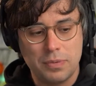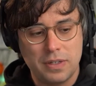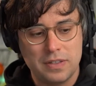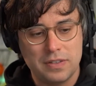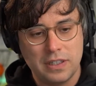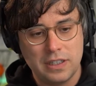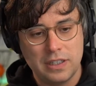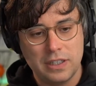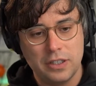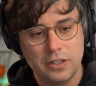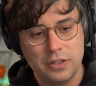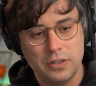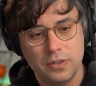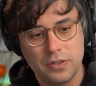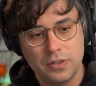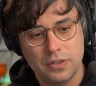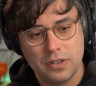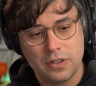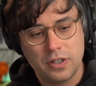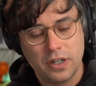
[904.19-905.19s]
Basically,
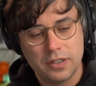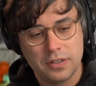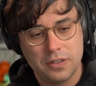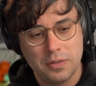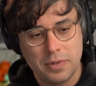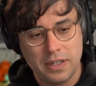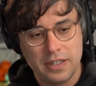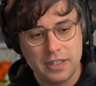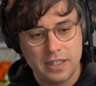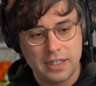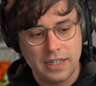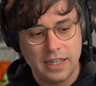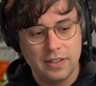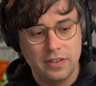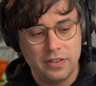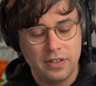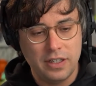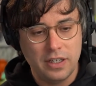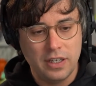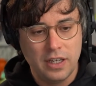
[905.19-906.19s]
use the document and
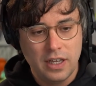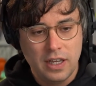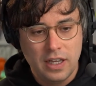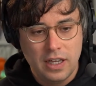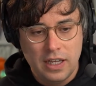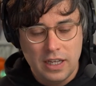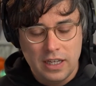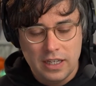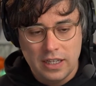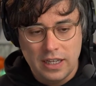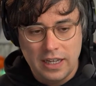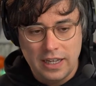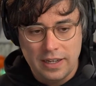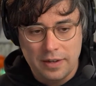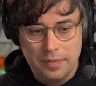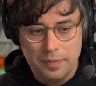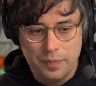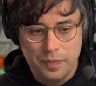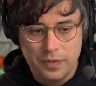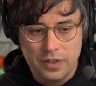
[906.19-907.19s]
then the
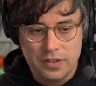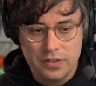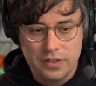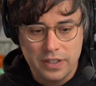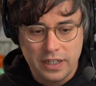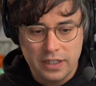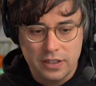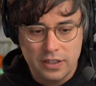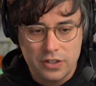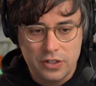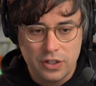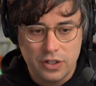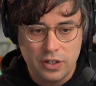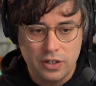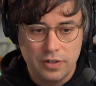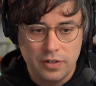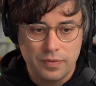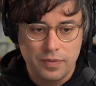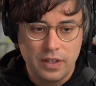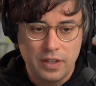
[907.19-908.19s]

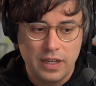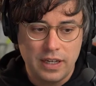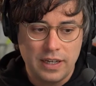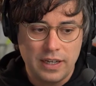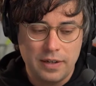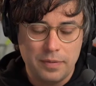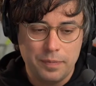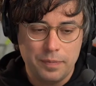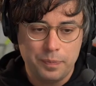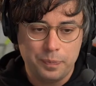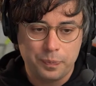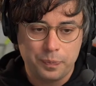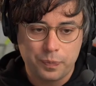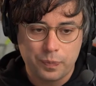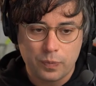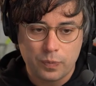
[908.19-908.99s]
signature, the